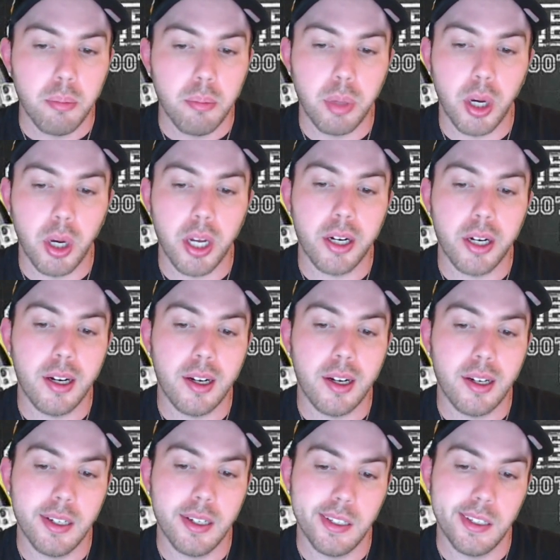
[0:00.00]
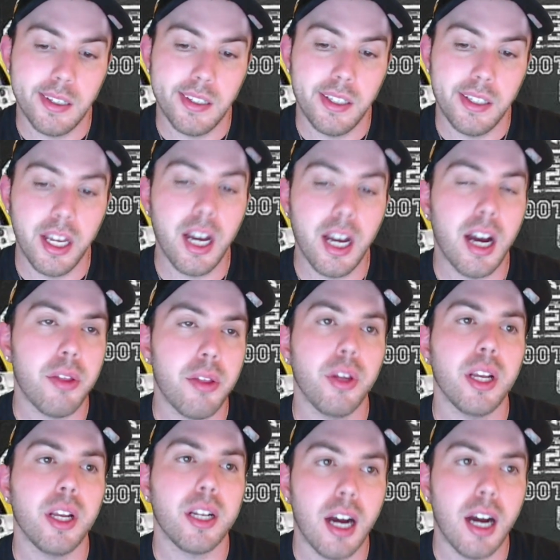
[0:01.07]
But yeah, I
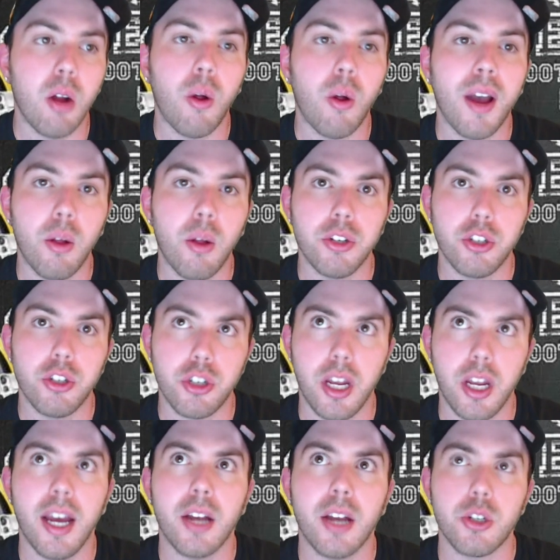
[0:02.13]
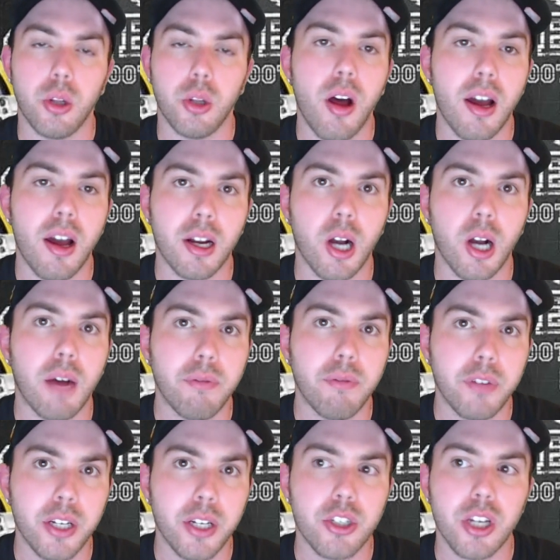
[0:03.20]
think Kyle Allen has a lot of
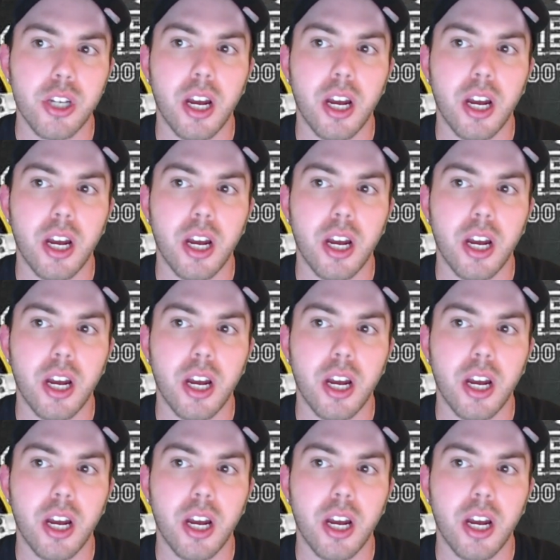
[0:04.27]
confidence.